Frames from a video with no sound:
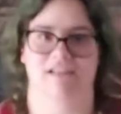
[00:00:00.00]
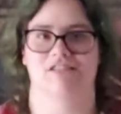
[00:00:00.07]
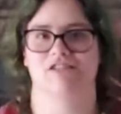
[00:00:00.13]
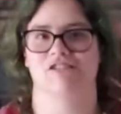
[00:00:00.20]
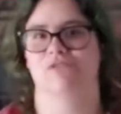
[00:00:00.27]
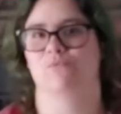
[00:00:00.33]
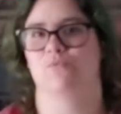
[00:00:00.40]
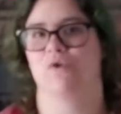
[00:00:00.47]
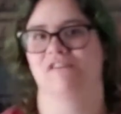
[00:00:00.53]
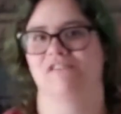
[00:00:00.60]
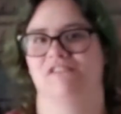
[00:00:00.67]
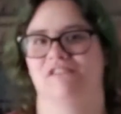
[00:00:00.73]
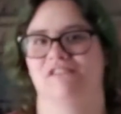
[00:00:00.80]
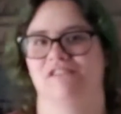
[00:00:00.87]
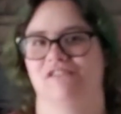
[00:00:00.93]
I just want
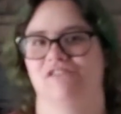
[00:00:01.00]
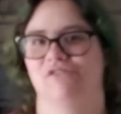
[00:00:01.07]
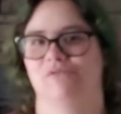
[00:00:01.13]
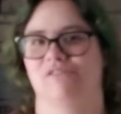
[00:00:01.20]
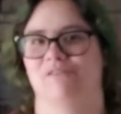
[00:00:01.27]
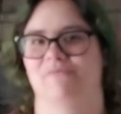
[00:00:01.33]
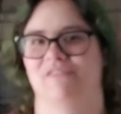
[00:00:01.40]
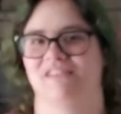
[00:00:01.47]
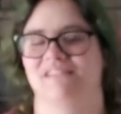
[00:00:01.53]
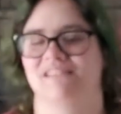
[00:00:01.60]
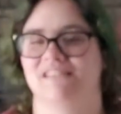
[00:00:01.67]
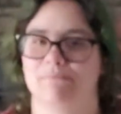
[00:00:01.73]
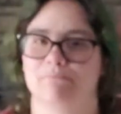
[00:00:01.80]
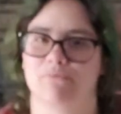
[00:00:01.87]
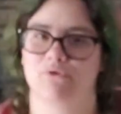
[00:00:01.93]
to do something
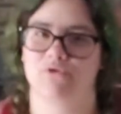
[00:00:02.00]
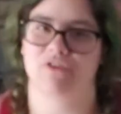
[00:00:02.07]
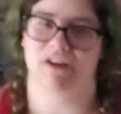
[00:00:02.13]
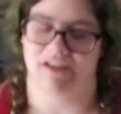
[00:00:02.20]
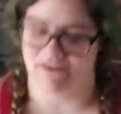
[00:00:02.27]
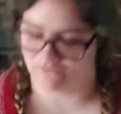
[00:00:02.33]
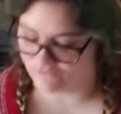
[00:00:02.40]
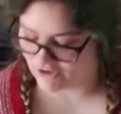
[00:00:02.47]
simple that I can